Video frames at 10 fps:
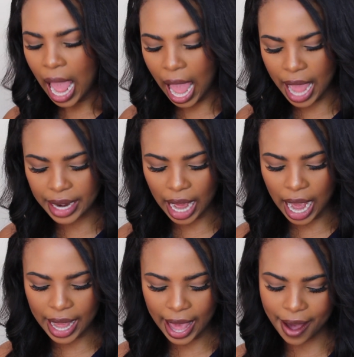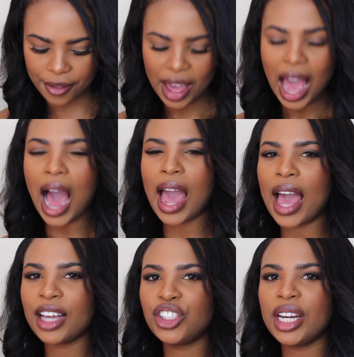and I
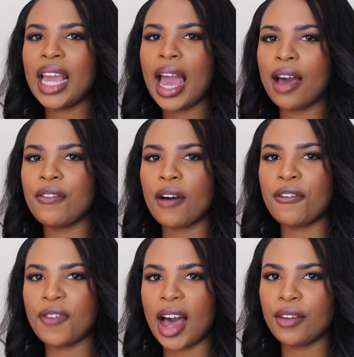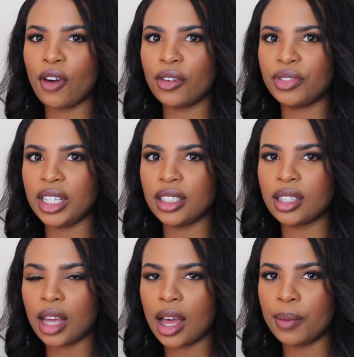actually have 5 of
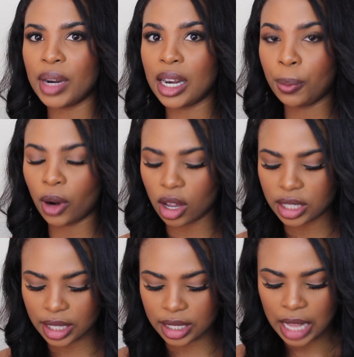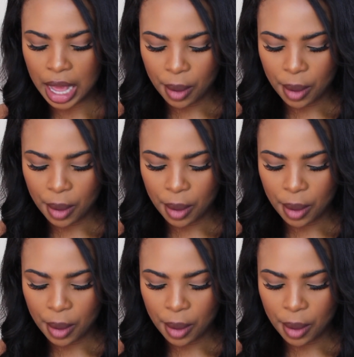these lip glosses,